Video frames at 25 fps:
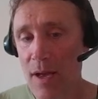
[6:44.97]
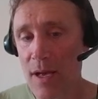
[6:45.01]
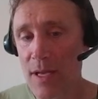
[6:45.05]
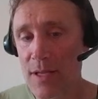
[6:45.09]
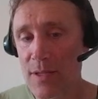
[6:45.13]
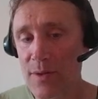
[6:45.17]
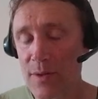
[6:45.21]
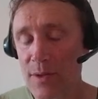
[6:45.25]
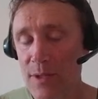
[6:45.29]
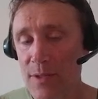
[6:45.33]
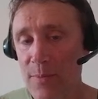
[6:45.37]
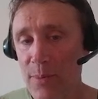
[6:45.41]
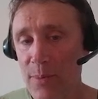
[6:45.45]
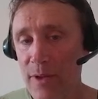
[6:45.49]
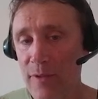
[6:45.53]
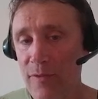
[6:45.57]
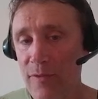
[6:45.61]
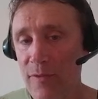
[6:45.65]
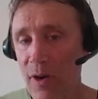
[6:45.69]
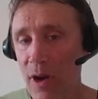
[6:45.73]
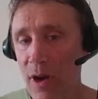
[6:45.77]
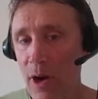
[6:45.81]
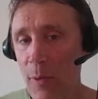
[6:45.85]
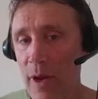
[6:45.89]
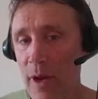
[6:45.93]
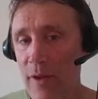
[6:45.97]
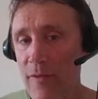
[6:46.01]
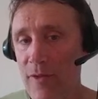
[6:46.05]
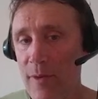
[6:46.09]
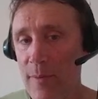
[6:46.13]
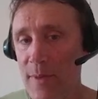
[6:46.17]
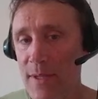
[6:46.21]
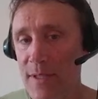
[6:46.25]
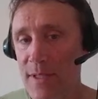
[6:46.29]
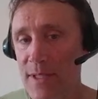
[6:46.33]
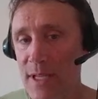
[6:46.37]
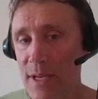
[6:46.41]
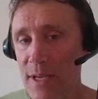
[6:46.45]
So it's pretty far away from
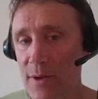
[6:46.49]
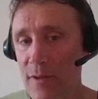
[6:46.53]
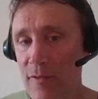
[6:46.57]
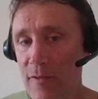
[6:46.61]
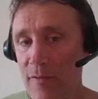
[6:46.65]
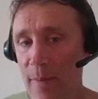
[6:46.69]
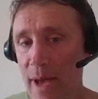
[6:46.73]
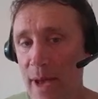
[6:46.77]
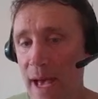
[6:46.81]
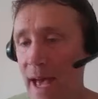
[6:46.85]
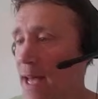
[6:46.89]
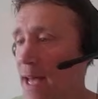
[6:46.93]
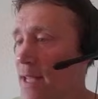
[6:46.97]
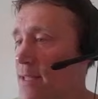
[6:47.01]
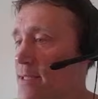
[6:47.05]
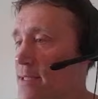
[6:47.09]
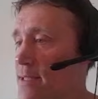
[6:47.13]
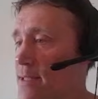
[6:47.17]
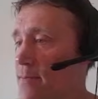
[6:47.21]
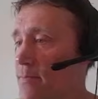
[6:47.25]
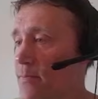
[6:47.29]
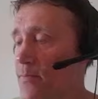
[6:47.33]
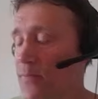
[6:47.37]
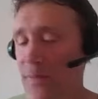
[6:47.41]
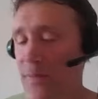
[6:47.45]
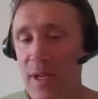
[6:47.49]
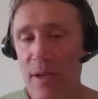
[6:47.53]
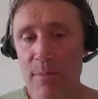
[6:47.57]
his center of mass.